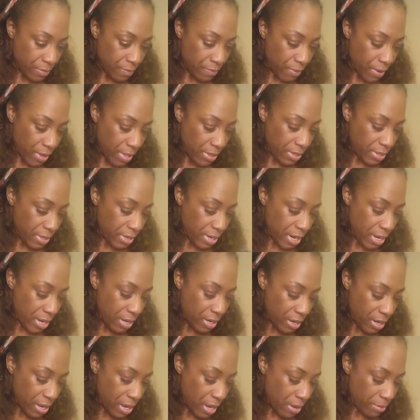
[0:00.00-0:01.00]
Why the Knight
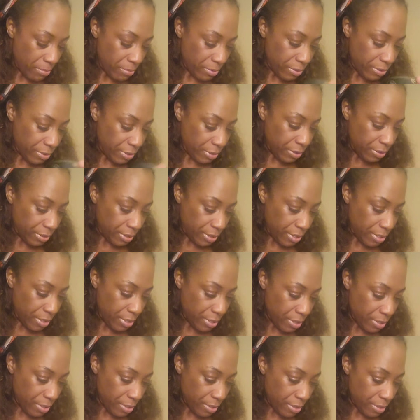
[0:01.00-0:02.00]
of Goblets is
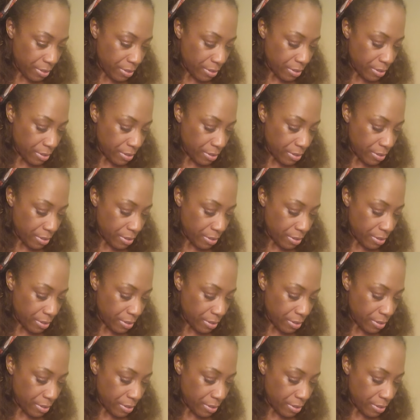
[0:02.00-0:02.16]
here?